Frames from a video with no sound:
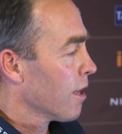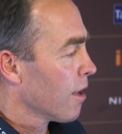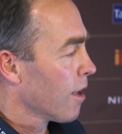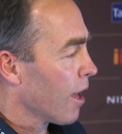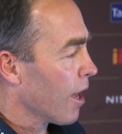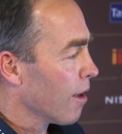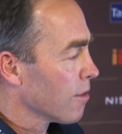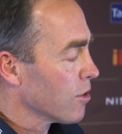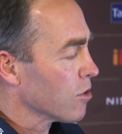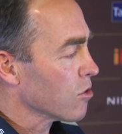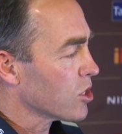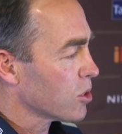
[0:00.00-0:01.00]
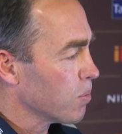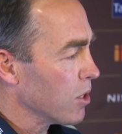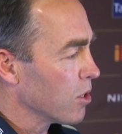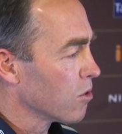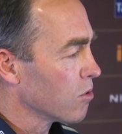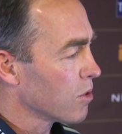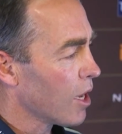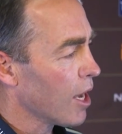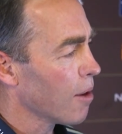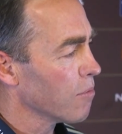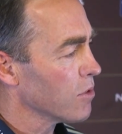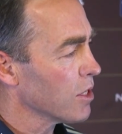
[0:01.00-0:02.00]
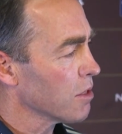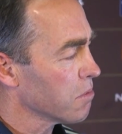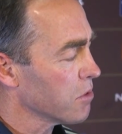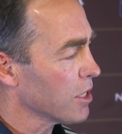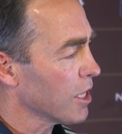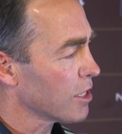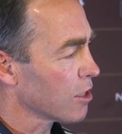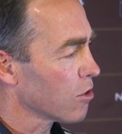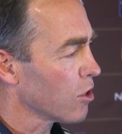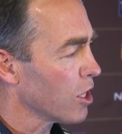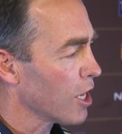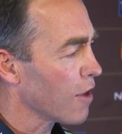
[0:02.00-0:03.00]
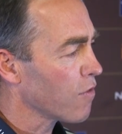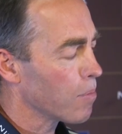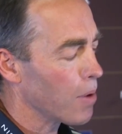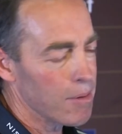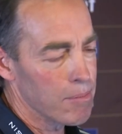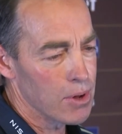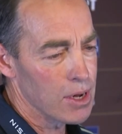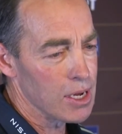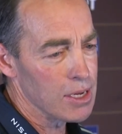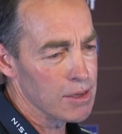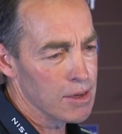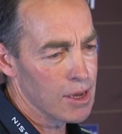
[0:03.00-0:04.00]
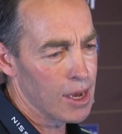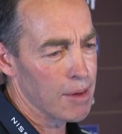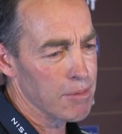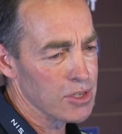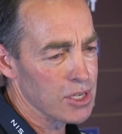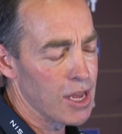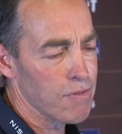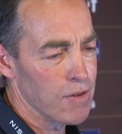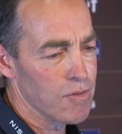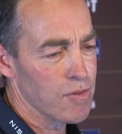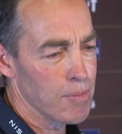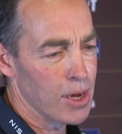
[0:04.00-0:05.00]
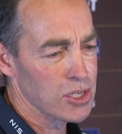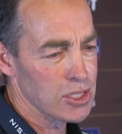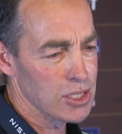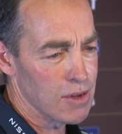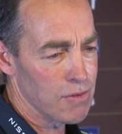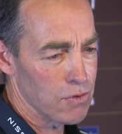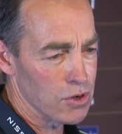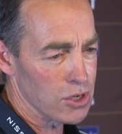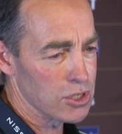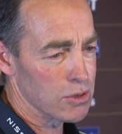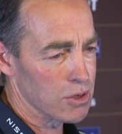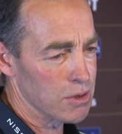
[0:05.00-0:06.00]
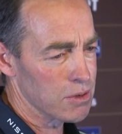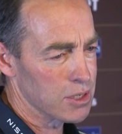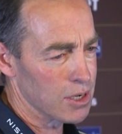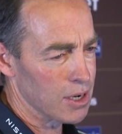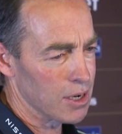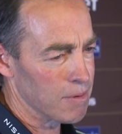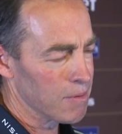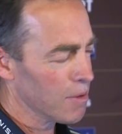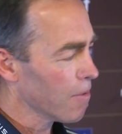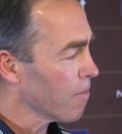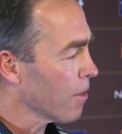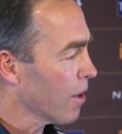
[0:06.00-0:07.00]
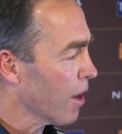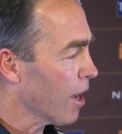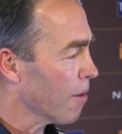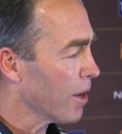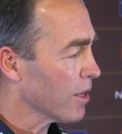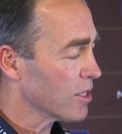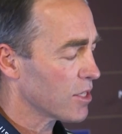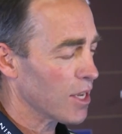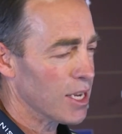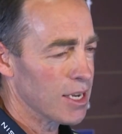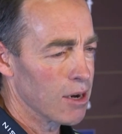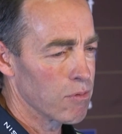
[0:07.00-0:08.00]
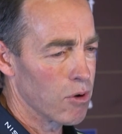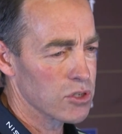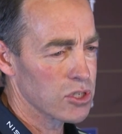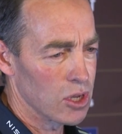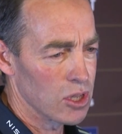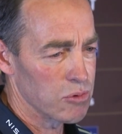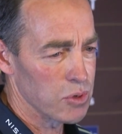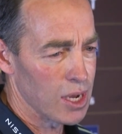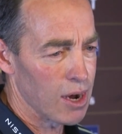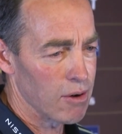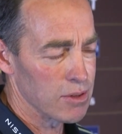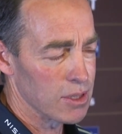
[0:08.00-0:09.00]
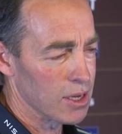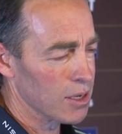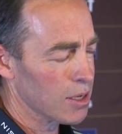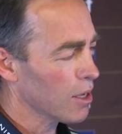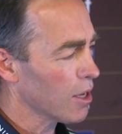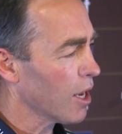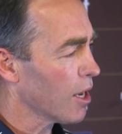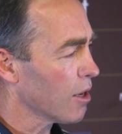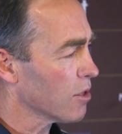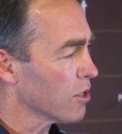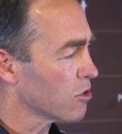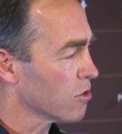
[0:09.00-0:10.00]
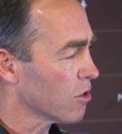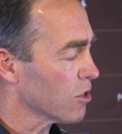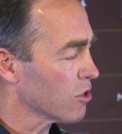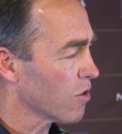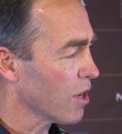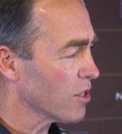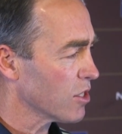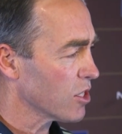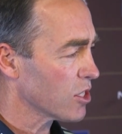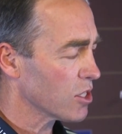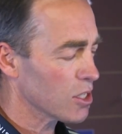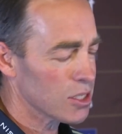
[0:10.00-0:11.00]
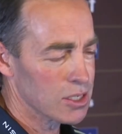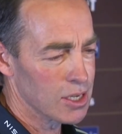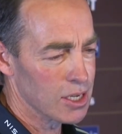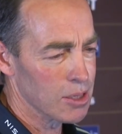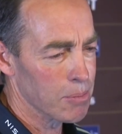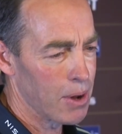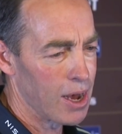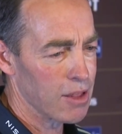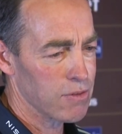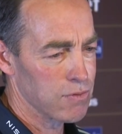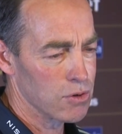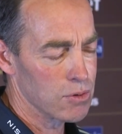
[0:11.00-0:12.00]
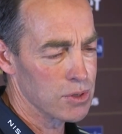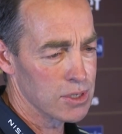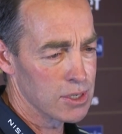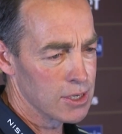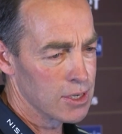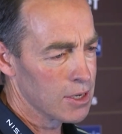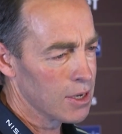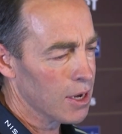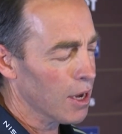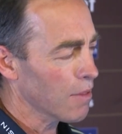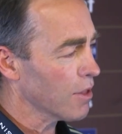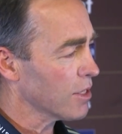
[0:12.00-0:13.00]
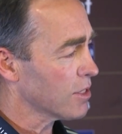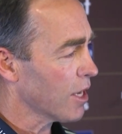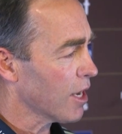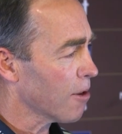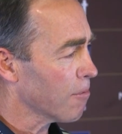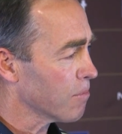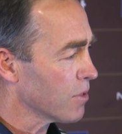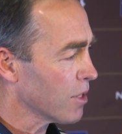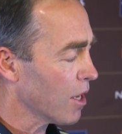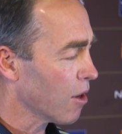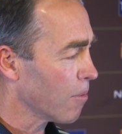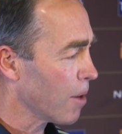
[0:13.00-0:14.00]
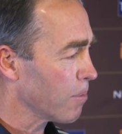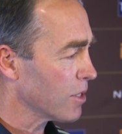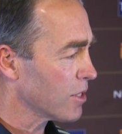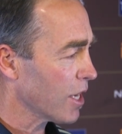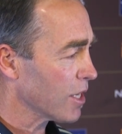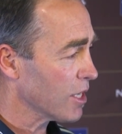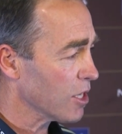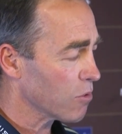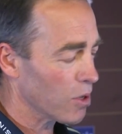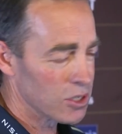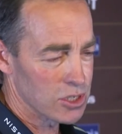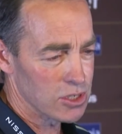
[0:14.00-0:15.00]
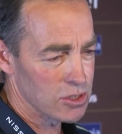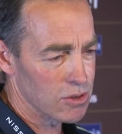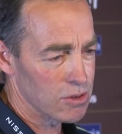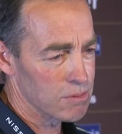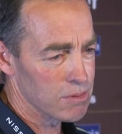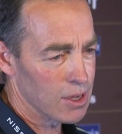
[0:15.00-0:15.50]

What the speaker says: little spiel, you get to learn enough about me. There's enough information there for you to understand how rock solid we are on the transition and the path forward. And that, I'm happy to take any questions on